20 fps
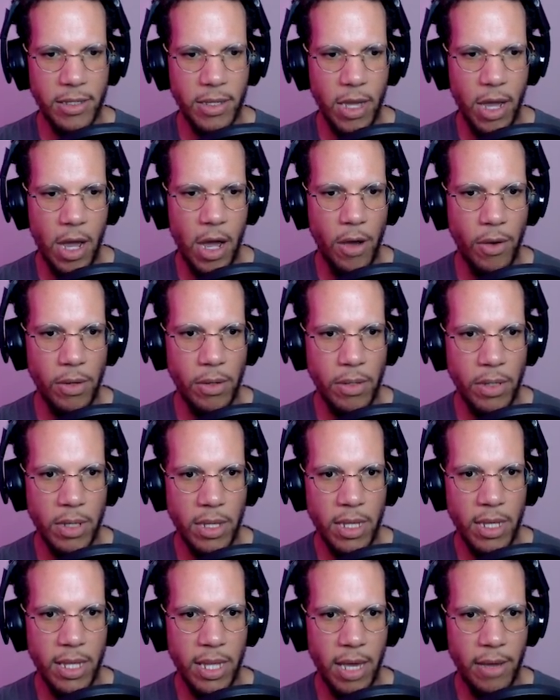No!
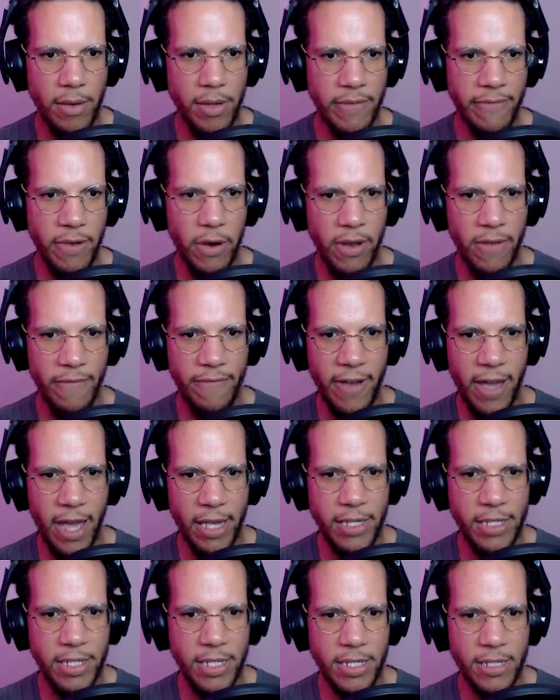That was very
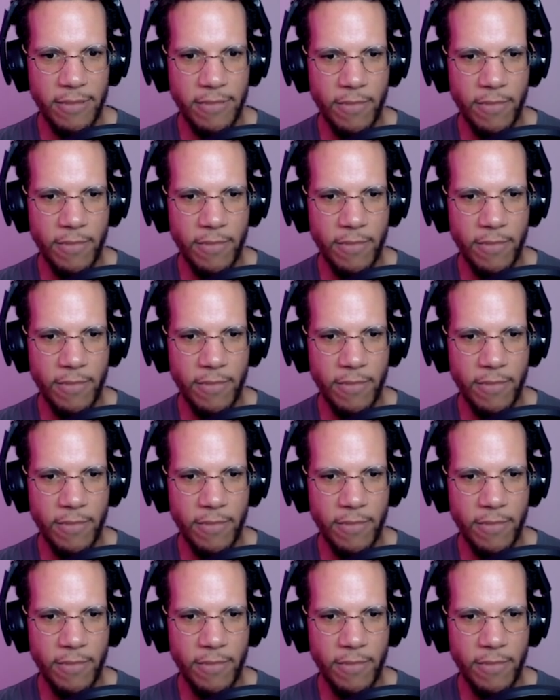fast.